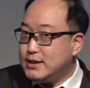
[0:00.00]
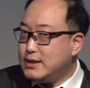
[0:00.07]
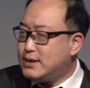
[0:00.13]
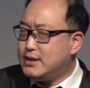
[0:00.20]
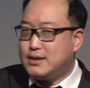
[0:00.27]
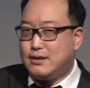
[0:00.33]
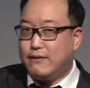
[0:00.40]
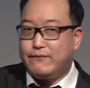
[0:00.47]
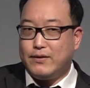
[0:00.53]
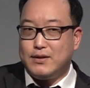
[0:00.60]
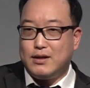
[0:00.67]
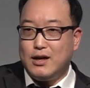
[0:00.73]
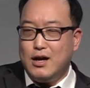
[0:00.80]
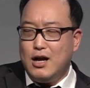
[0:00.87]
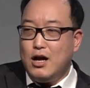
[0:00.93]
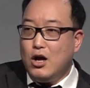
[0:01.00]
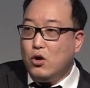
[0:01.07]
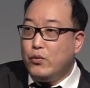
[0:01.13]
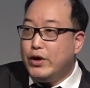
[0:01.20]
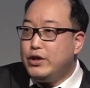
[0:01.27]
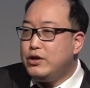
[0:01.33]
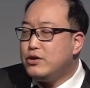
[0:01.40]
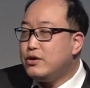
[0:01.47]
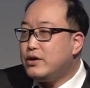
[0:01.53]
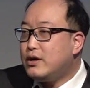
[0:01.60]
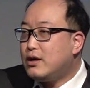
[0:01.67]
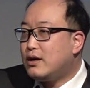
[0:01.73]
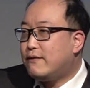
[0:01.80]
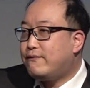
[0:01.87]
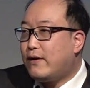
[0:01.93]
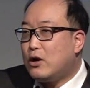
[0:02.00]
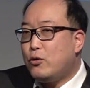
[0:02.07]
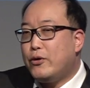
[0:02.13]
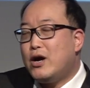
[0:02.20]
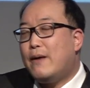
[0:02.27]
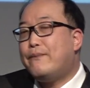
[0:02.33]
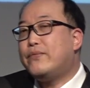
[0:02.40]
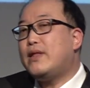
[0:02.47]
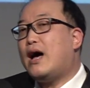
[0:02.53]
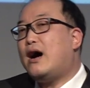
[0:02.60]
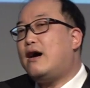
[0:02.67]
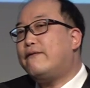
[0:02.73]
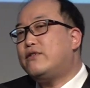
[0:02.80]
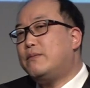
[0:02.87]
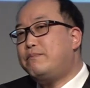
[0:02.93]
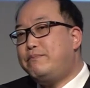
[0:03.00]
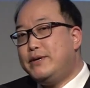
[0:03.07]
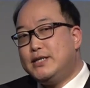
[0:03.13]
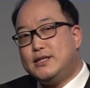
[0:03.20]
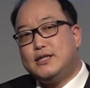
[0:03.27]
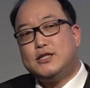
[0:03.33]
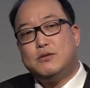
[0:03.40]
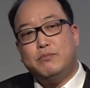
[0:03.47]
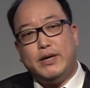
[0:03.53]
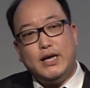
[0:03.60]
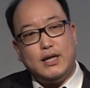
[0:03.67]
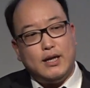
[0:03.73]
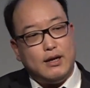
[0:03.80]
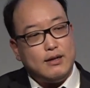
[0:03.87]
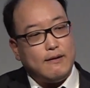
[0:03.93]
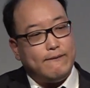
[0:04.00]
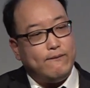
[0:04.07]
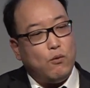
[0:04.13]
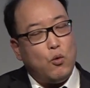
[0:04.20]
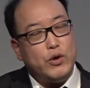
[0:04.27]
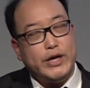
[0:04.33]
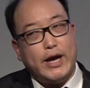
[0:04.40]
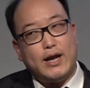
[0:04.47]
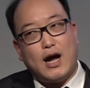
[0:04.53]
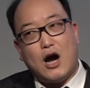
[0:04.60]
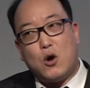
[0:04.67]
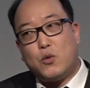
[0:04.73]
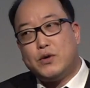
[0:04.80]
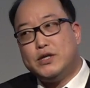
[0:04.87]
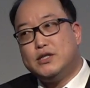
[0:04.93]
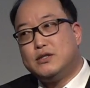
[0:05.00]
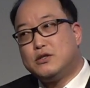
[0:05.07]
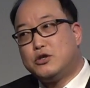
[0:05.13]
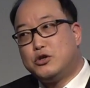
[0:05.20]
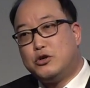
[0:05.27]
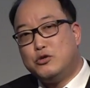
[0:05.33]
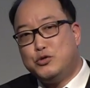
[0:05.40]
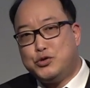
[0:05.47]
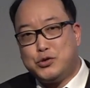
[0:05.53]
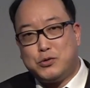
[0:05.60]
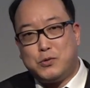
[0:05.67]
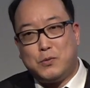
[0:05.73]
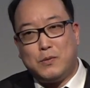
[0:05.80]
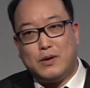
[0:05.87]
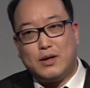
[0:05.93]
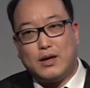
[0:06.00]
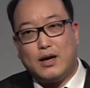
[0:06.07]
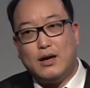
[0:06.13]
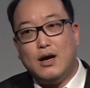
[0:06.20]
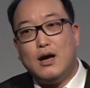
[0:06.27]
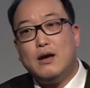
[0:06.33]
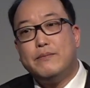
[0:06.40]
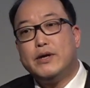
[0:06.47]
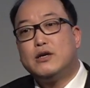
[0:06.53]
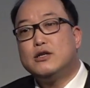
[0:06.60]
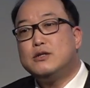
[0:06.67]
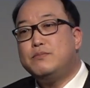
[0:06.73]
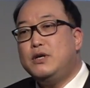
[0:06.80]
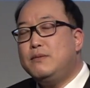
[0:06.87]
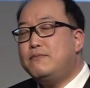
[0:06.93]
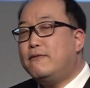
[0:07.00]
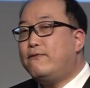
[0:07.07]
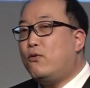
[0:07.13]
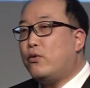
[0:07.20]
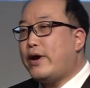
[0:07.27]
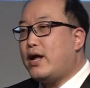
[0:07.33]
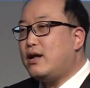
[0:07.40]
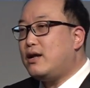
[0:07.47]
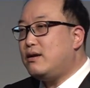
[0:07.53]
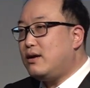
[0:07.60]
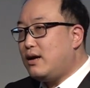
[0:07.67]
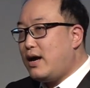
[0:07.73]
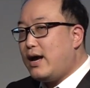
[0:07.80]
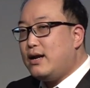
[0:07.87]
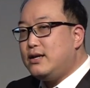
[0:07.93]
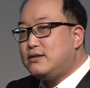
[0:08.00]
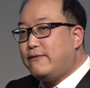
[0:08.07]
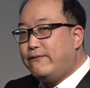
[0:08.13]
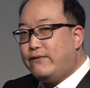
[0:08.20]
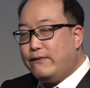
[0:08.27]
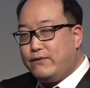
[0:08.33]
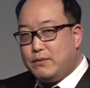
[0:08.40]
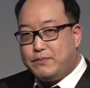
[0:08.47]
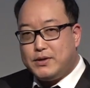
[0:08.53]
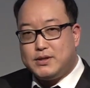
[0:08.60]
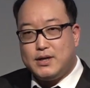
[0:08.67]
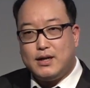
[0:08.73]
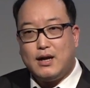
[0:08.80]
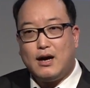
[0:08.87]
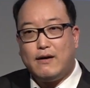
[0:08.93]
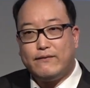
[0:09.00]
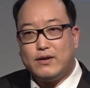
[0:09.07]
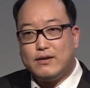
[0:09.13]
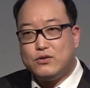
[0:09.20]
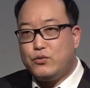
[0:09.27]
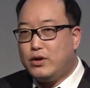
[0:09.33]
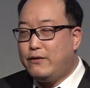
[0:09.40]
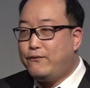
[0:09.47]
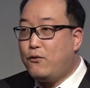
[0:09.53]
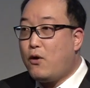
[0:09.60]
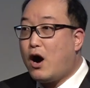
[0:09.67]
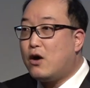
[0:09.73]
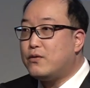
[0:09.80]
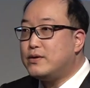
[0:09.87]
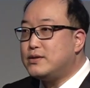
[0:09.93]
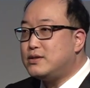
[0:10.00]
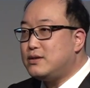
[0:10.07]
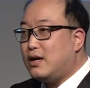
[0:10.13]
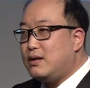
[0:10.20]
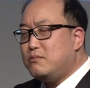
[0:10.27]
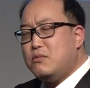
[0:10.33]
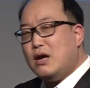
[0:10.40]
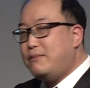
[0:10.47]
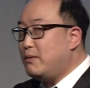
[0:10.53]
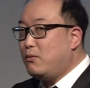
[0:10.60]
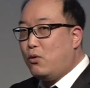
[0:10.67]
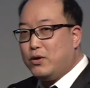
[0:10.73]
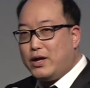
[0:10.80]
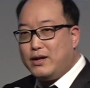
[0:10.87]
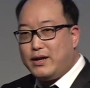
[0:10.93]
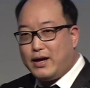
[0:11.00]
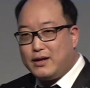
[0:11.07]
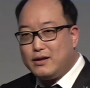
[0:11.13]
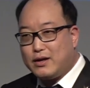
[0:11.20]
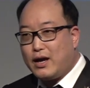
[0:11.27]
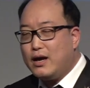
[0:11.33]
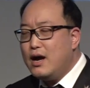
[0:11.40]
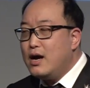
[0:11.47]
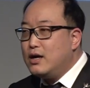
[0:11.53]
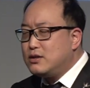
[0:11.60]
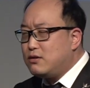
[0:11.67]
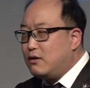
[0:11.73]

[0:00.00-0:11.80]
business is different. When you're following up after business meeting, the 48-hour is crucial, okay? Because people forget at least 50% after 24 hours, and maybe more than that, okay?